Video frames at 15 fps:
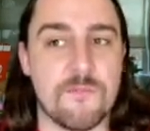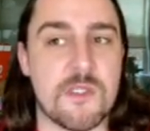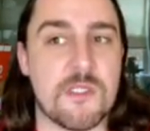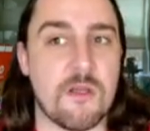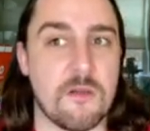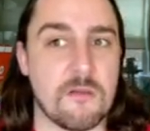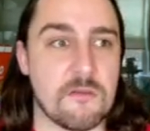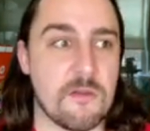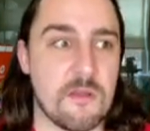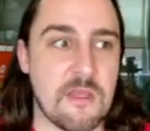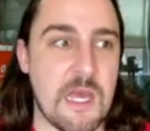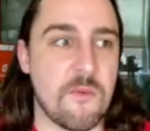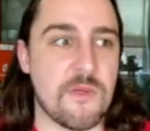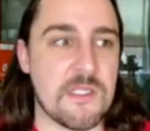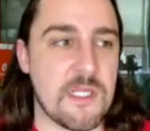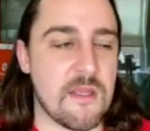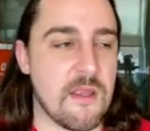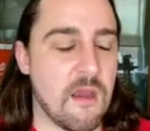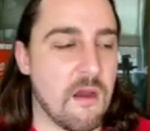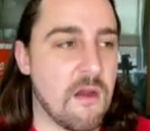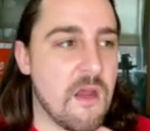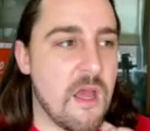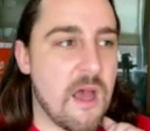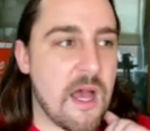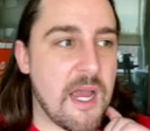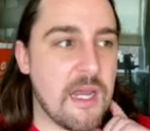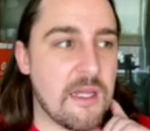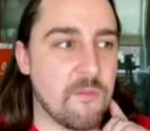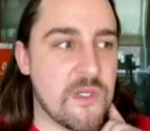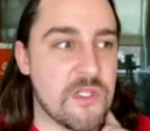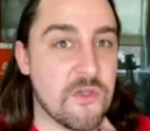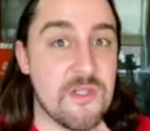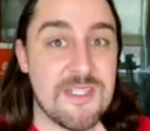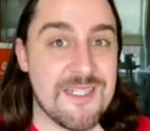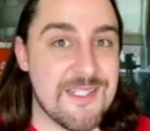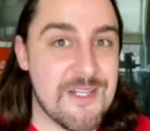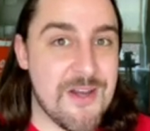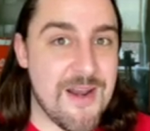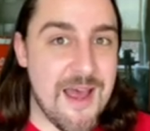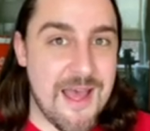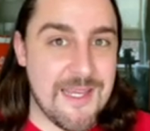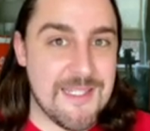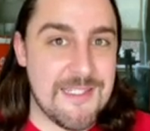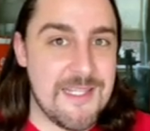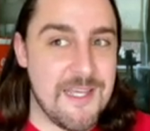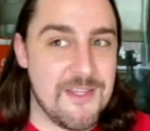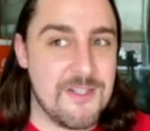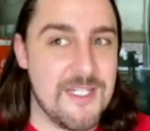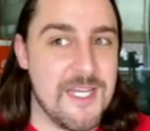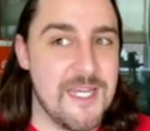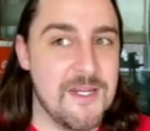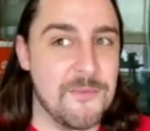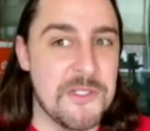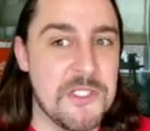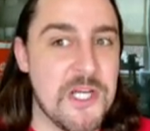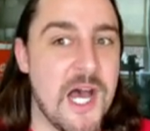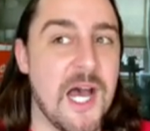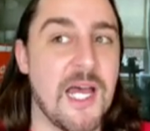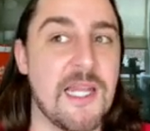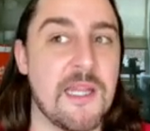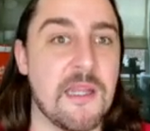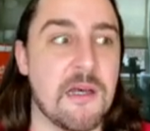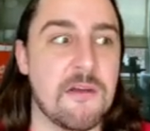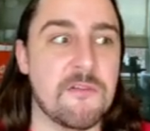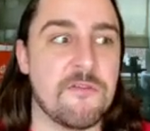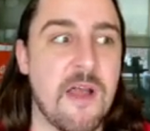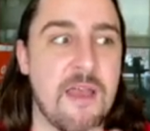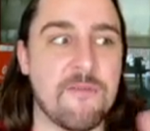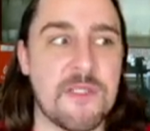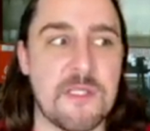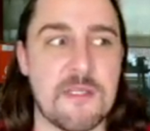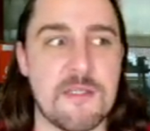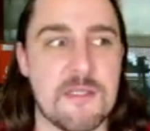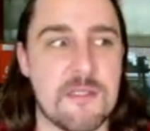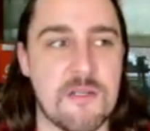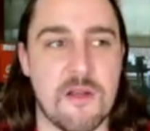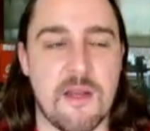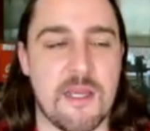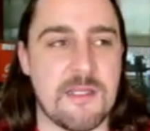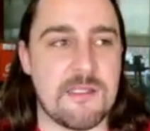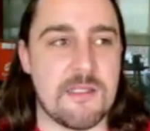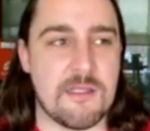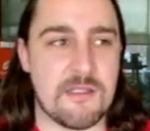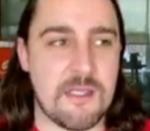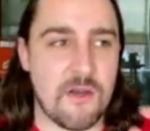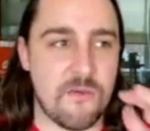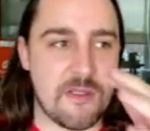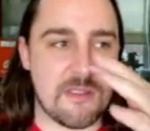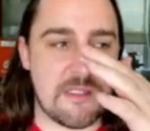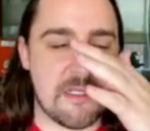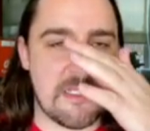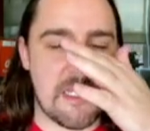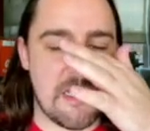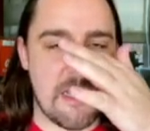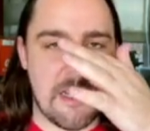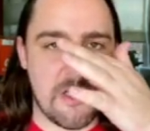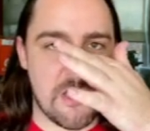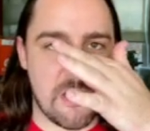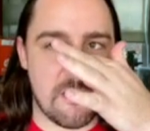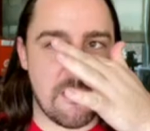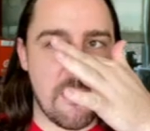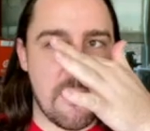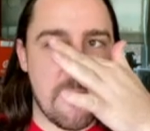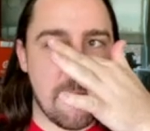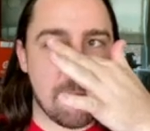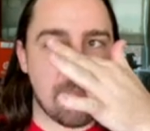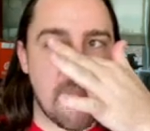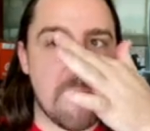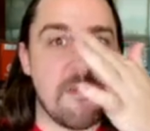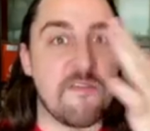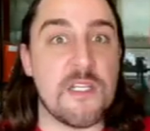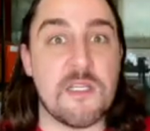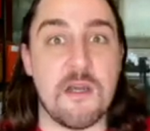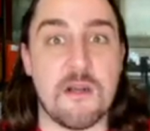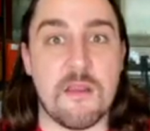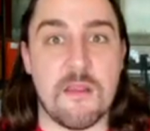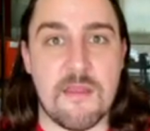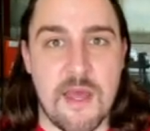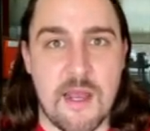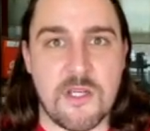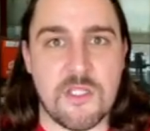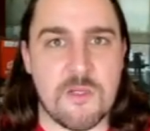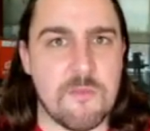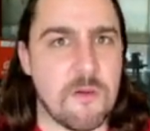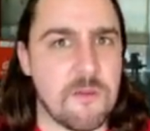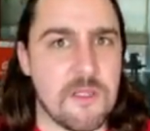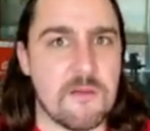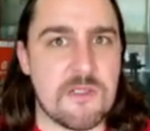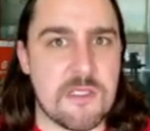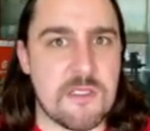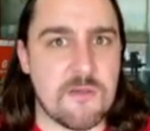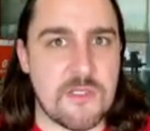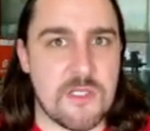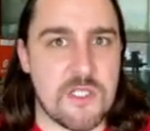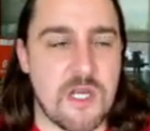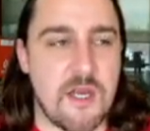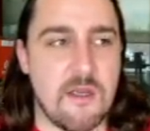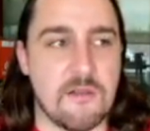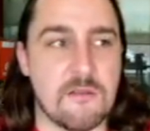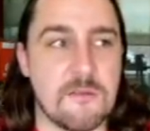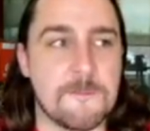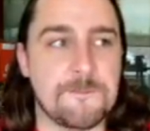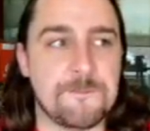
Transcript: So that was in there. We saw Disney on Ice the other day, which I love. I've seen Disney on Ice since I was a teenager, maybe even younger than that actually, probably since I was a child.